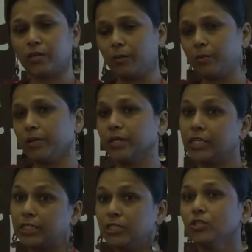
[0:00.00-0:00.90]
a number
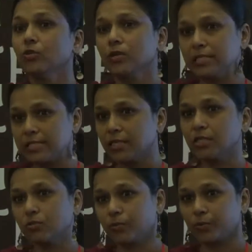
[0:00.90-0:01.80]
and continue
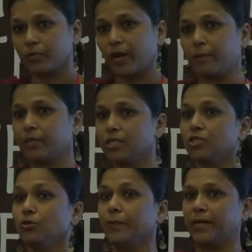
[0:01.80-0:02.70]
listening to a program,
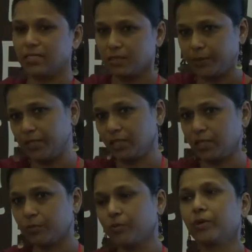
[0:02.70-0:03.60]
continue participating
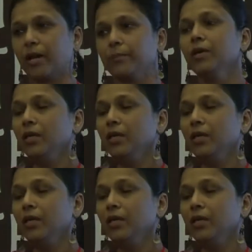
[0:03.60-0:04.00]
in a program,